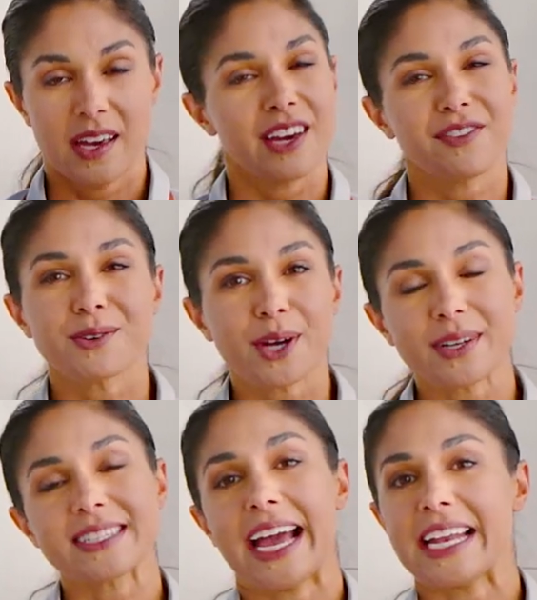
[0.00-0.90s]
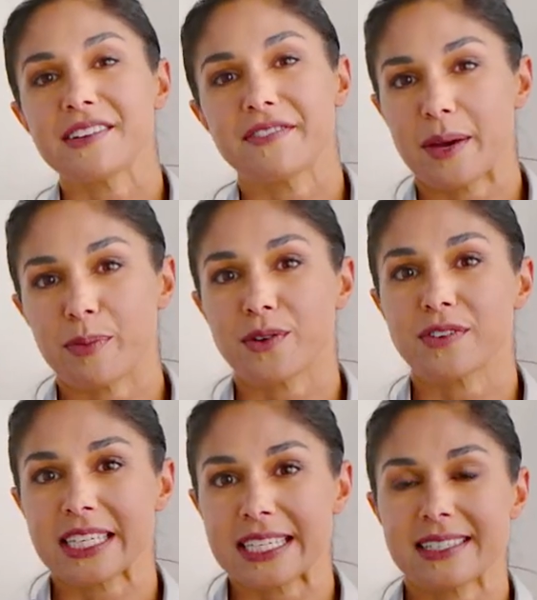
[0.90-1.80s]
If you notice any vapor
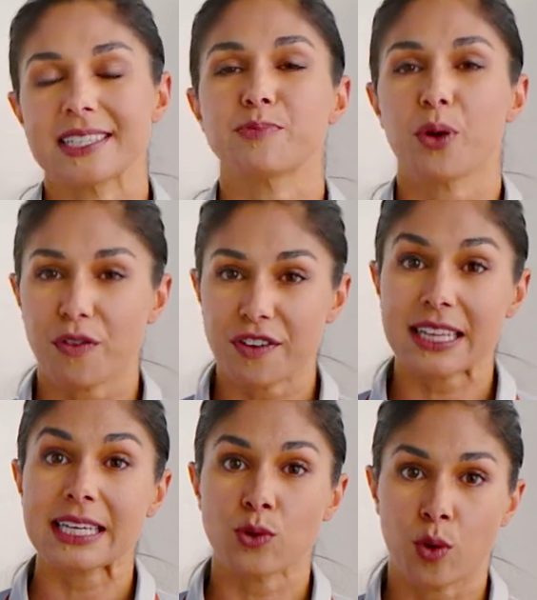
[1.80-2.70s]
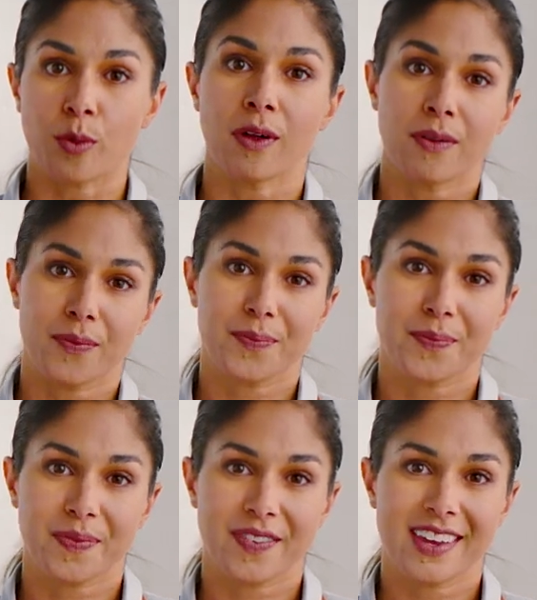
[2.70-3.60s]
release, it's perfectly normal.
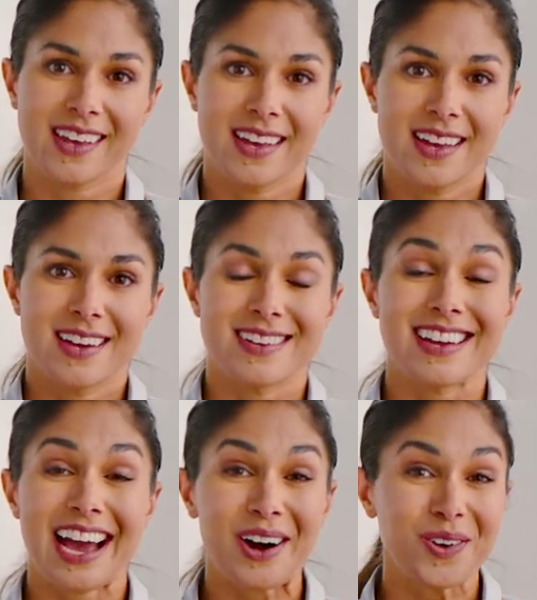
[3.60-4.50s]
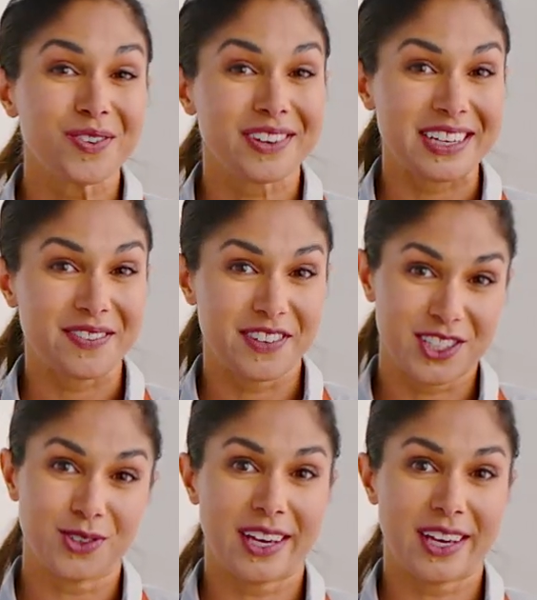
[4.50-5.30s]
Now for the official